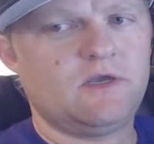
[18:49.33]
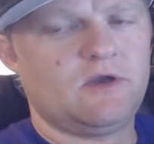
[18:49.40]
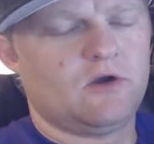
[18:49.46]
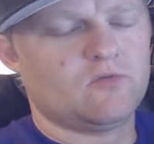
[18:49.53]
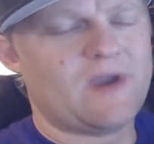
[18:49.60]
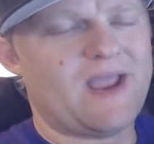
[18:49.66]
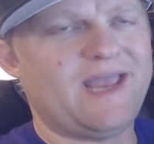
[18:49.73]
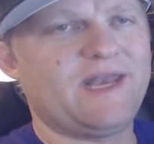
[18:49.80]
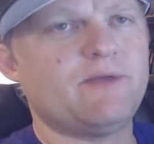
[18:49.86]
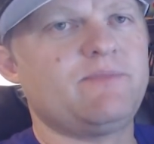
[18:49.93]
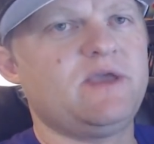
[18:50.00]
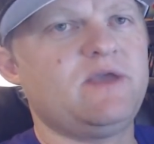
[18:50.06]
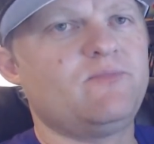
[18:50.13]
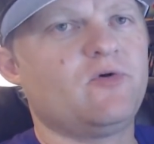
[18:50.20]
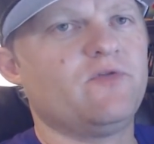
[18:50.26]
or random
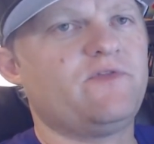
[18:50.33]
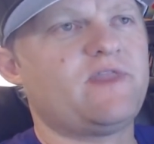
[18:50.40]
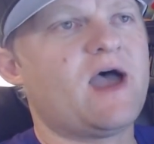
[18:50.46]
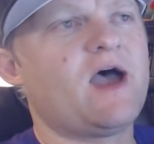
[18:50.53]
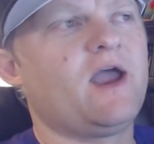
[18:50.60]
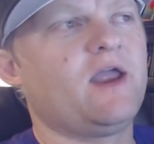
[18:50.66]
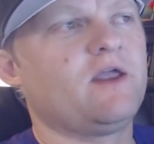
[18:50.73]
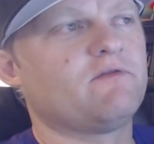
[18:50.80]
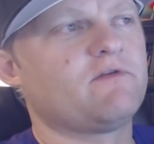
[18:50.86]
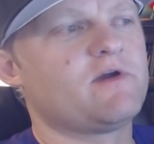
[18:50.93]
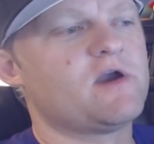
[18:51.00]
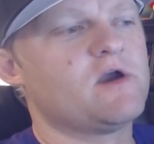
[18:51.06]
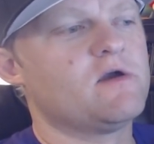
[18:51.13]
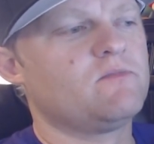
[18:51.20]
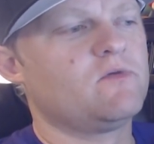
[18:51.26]
people dying
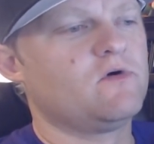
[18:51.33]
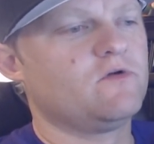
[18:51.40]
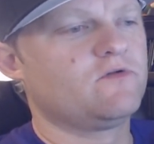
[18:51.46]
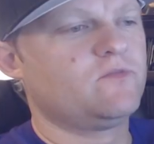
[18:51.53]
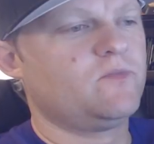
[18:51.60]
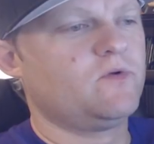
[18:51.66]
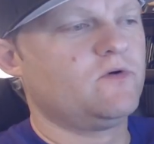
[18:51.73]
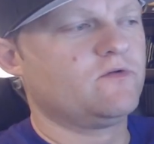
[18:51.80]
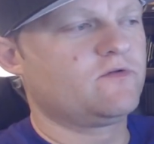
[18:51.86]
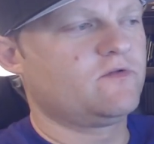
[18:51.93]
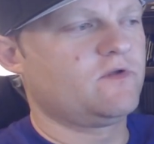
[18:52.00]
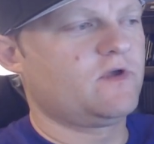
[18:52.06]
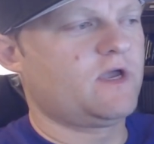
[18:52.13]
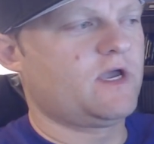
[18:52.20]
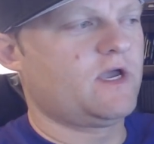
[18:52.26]
there, both both
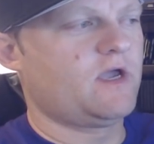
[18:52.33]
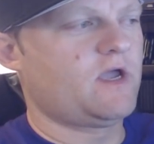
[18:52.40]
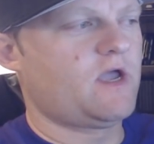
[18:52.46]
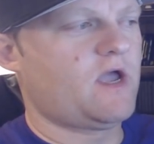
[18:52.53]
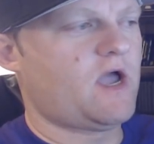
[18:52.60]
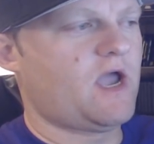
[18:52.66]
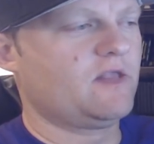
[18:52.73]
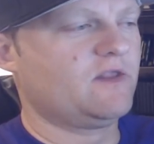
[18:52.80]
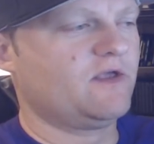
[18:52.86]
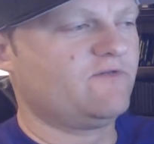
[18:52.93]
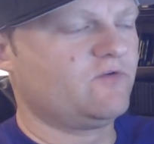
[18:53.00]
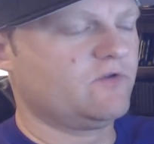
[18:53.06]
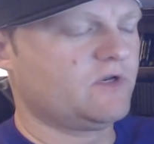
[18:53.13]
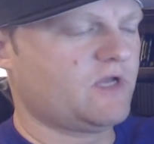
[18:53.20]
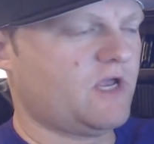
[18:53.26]
uh, high
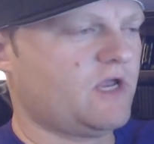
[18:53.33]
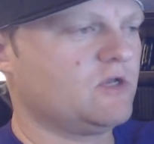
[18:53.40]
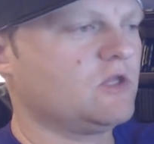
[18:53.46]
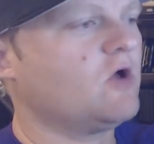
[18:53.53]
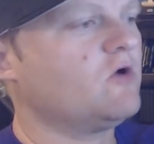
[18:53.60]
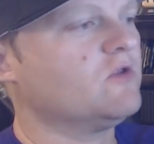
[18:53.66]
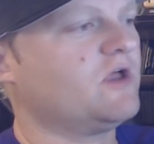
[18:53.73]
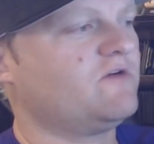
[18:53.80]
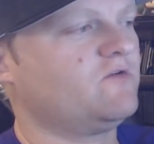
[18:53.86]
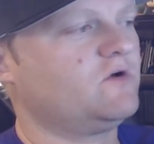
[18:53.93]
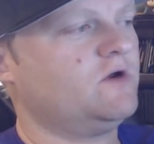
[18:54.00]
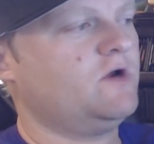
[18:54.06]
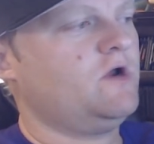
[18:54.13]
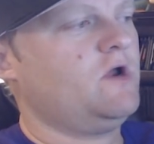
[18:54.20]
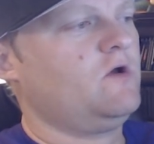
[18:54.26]
level and, and low
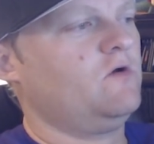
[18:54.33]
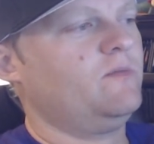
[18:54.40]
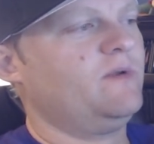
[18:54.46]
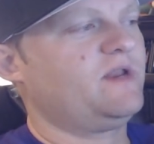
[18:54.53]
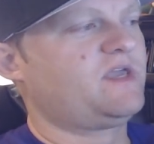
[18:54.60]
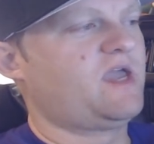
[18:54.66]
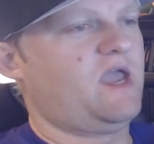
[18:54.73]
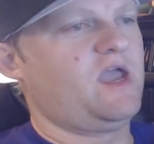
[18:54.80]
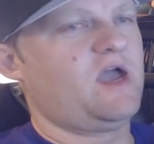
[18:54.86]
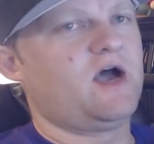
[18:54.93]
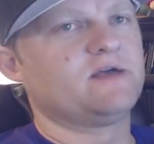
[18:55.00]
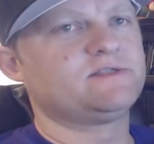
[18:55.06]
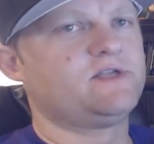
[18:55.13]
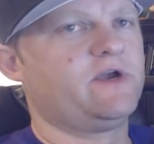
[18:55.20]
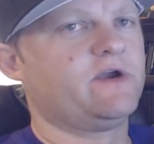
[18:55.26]
level, would have been
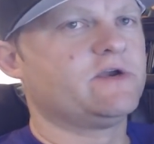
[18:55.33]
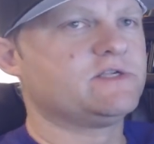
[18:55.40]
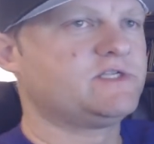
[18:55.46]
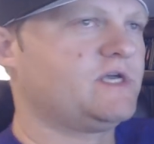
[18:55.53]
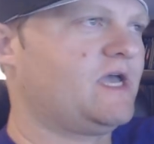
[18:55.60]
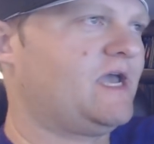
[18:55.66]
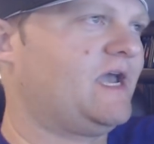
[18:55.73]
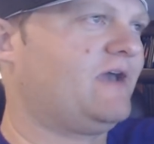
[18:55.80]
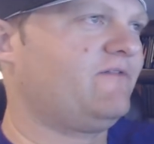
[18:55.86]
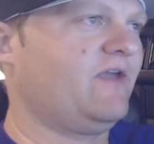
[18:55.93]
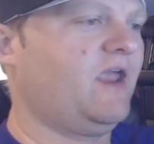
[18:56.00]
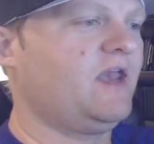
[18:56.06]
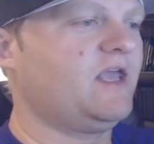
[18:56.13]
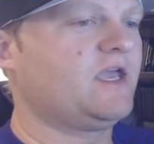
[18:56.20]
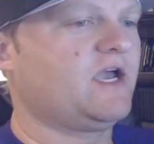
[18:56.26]
chaos there to have
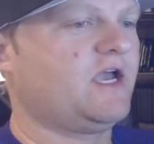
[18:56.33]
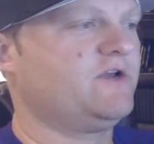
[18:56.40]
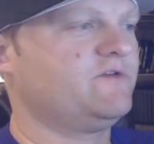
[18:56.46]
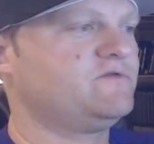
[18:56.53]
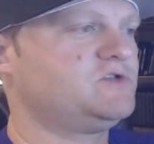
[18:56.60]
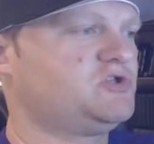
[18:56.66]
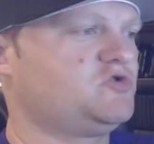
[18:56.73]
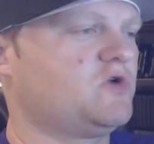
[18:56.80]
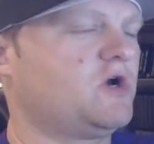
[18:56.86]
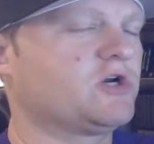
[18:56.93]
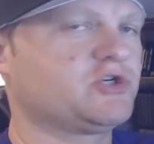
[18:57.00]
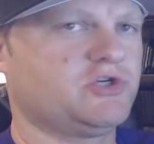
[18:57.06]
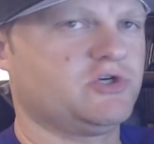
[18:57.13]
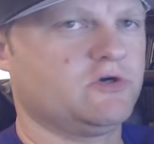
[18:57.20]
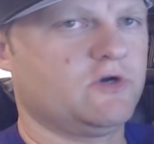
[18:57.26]
any kind of
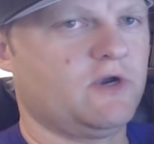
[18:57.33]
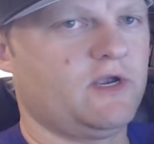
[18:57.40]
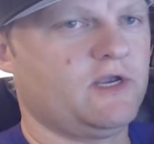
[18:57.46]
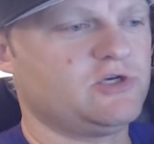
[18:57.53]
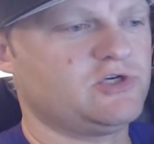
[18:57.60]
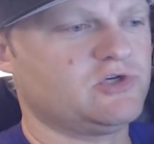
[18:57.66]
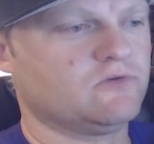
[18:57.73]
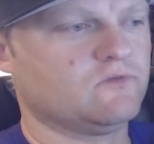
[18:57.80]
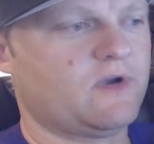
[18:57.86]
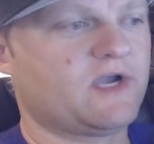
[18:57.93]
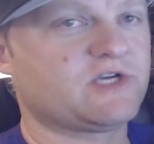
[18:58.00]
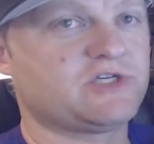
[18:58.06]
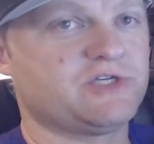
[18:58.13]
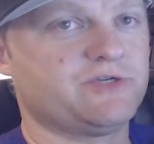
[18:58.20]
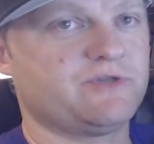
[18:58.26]
structure and
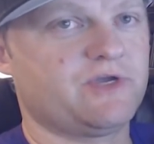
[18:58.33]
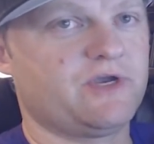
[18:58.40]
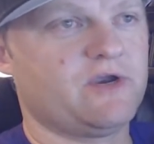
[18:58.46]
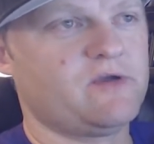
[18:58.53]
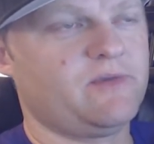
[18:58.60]
direction there.